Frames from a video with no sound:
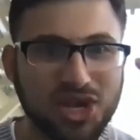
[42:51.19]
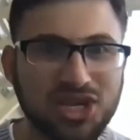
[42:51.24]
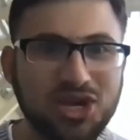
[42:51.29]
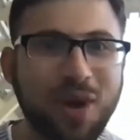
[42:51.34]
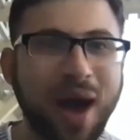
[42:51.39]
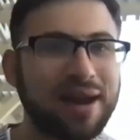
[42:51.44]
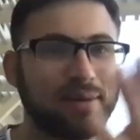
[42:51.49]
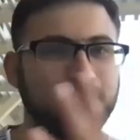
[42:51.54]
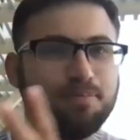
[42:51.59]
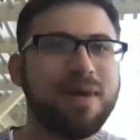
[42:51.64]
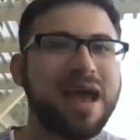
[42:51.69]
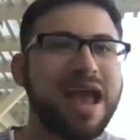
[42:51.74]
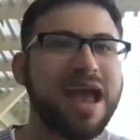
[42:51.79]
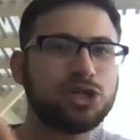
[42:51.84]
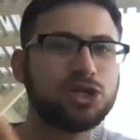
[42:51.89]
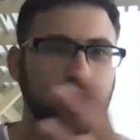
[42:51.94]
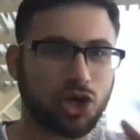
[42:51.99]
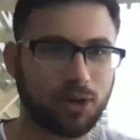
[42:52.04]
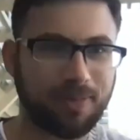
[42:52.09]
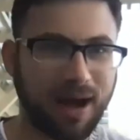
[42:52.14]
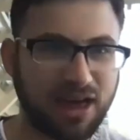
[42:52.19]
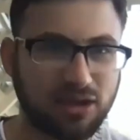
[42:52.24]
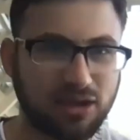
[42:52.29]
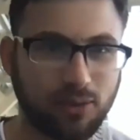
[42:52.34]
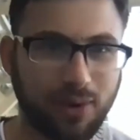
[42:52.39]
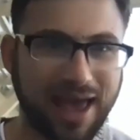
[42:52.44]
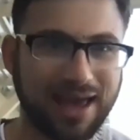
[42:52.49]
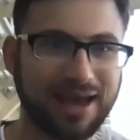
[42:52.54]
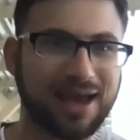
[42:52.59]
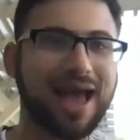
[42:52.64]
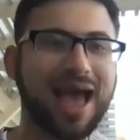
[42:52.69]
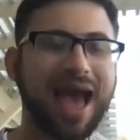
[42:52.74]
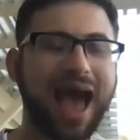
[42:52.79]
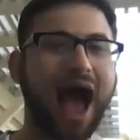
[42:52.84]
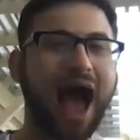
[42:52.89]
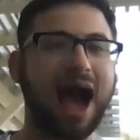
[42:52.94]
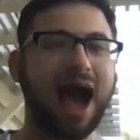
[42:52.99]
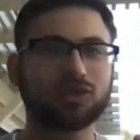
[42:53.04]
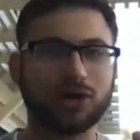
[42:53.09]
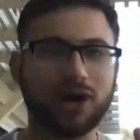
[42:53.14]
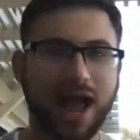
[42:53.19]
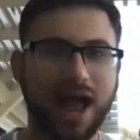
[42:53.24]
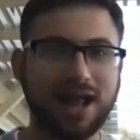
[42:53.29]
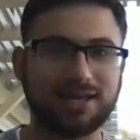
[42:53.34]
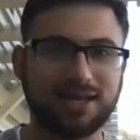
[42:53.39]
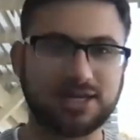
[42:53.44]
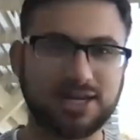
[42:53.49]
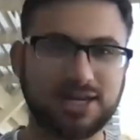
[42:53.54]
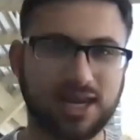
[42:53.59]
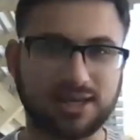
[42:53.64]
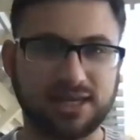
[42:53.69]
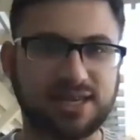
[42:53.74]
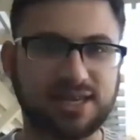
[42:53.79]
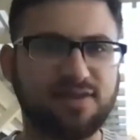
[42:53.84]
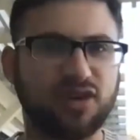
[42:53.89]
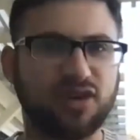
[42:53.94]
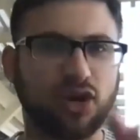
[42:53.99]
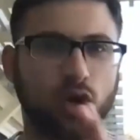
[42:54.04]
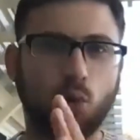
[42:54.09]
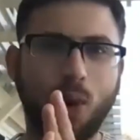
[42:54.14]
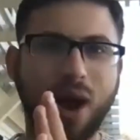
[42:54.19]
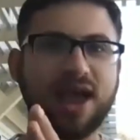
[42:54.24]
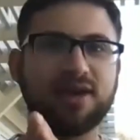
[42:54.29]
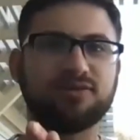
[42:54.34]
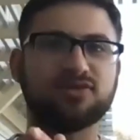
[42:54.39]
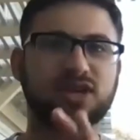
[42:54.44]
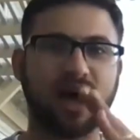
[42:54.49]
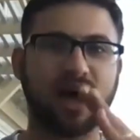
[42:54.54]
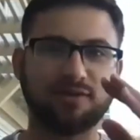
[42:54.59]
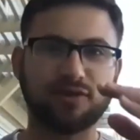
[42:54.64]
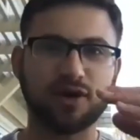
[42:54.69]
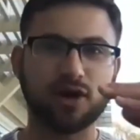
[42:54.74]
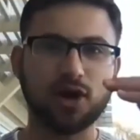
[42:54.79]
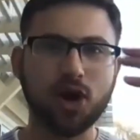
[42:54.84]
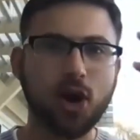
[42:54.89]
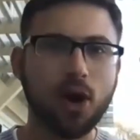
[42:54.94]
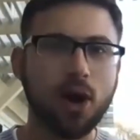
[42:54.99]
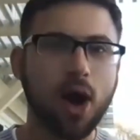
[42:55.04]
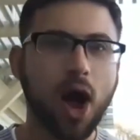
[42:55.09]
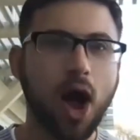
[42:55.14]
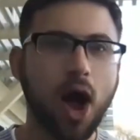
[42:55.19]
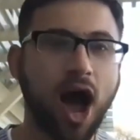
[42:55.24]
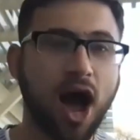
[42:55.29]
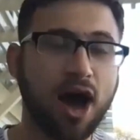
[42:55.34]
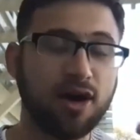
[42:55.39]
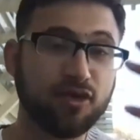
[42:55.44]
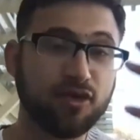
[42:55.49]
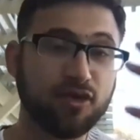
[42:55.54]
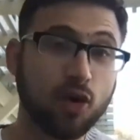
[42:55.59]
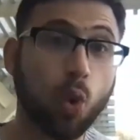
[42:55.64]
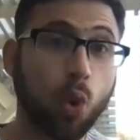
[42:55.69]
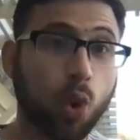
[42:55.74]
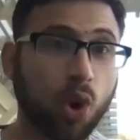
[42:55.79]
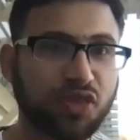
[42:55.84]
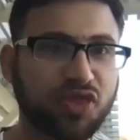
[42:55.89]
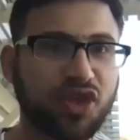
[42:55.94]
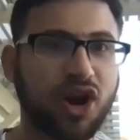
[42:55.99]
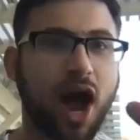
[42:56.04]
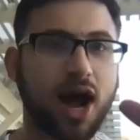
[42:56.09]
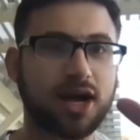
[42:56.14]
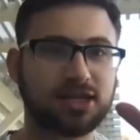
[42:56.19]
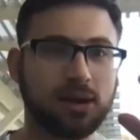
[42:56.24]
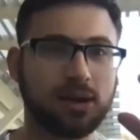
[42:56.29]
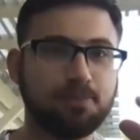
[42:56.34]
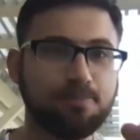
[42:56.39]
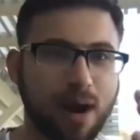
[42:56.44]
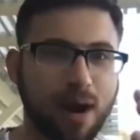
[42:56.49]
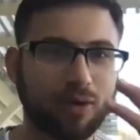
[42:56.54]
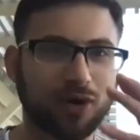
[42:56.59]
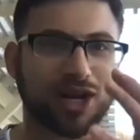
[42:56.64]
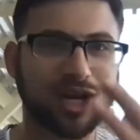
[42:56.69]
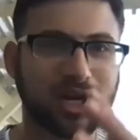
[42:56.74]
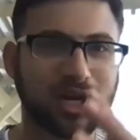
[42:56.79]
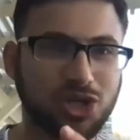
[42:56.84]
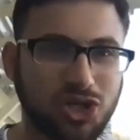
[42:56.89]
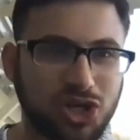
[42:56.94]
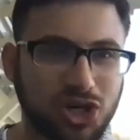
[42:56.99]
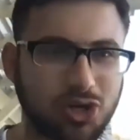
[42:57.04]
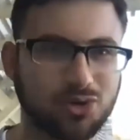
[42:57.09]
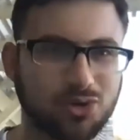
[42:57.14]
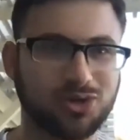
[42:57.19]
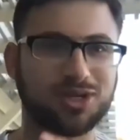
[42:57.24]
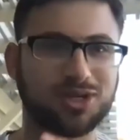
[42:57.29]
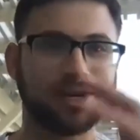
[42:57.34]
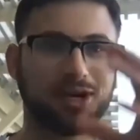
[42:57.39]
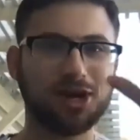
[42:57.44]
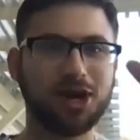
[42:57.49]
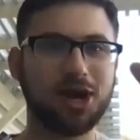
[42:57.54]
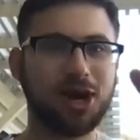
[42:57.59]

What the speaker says: You had major, by the way, after 1967, waves of Orthodox American Jews